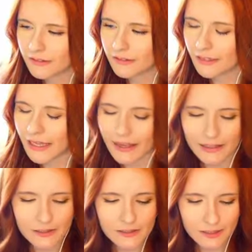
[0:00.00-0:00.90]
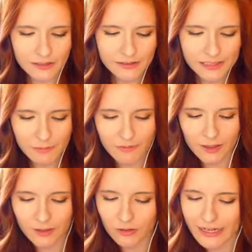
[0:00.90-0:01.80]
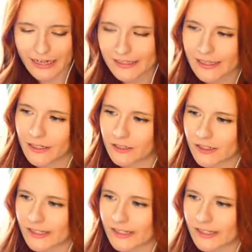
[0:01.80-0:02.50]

yeah, here's our some of our little guys here just